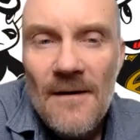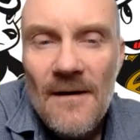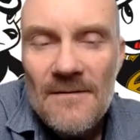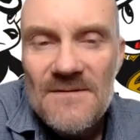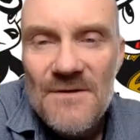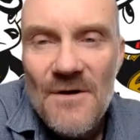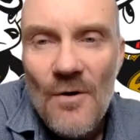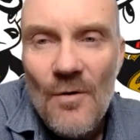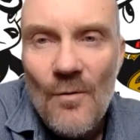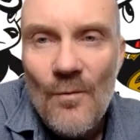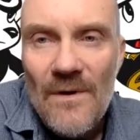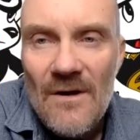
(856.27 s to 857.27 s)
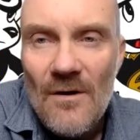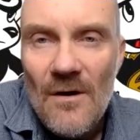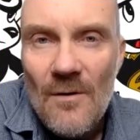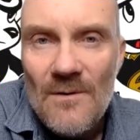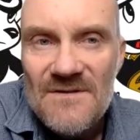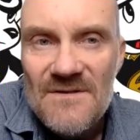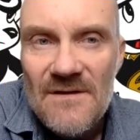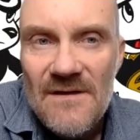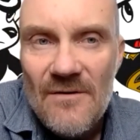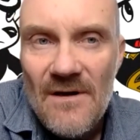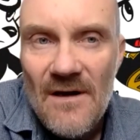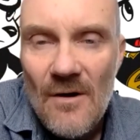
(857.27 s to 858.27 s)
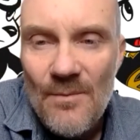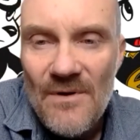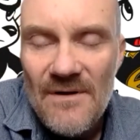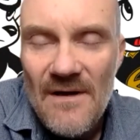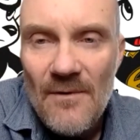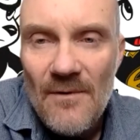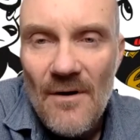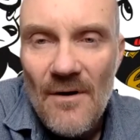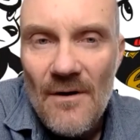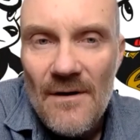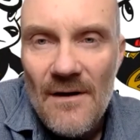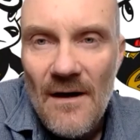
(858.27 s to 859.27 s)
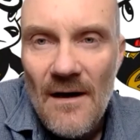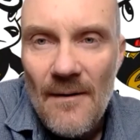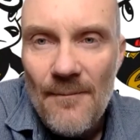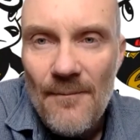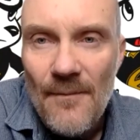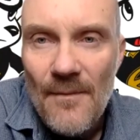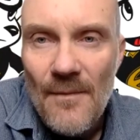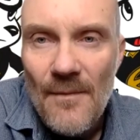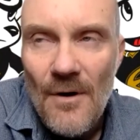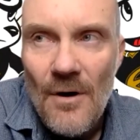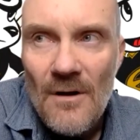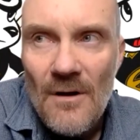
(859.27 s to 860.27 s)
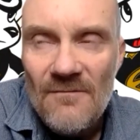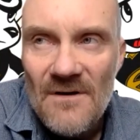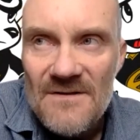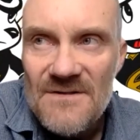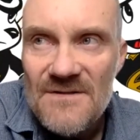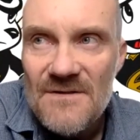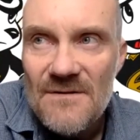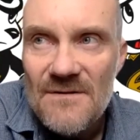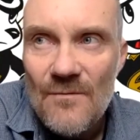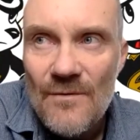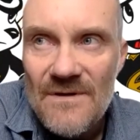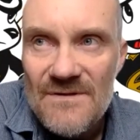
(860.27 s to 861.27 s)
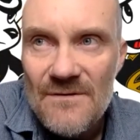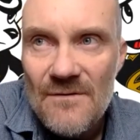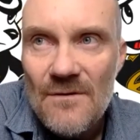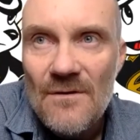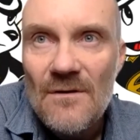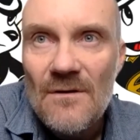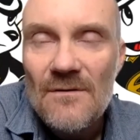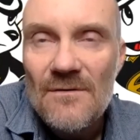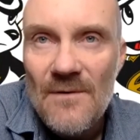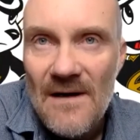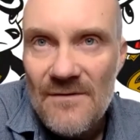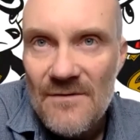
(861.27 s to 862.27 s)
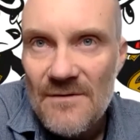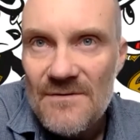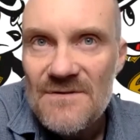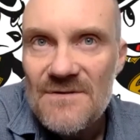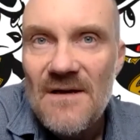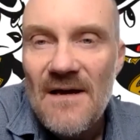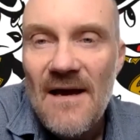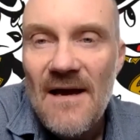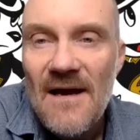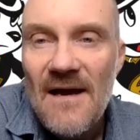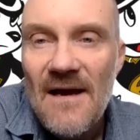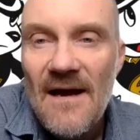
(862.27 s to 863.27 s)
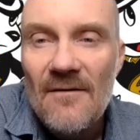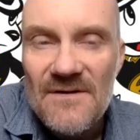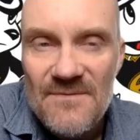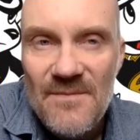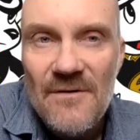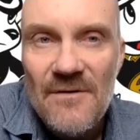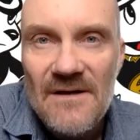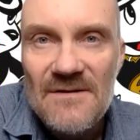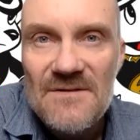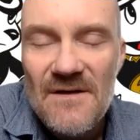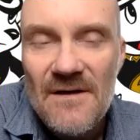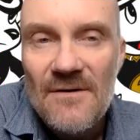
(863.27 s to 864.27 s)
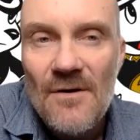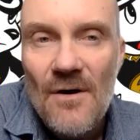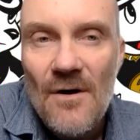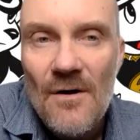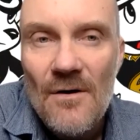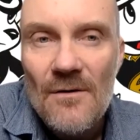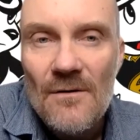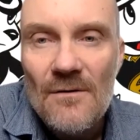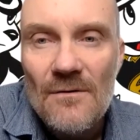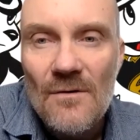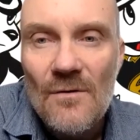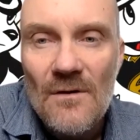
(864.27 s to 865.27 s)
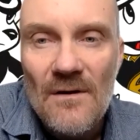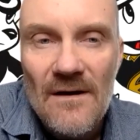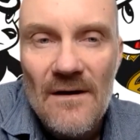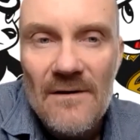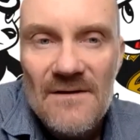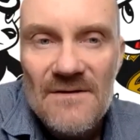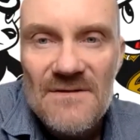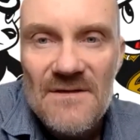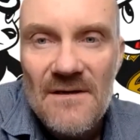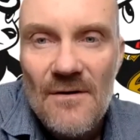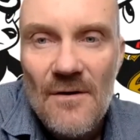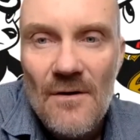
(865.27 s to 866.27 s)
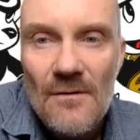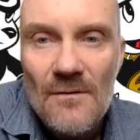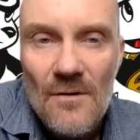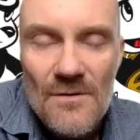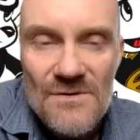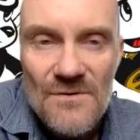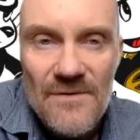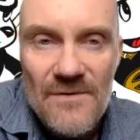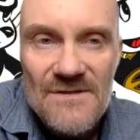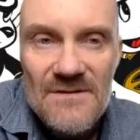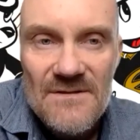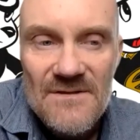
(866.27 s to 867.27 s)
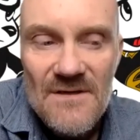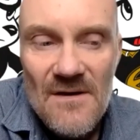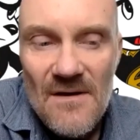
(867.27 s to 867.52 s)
So we are always here to help in that regard. All of us regional directors have experience in our local areas and our larger regions.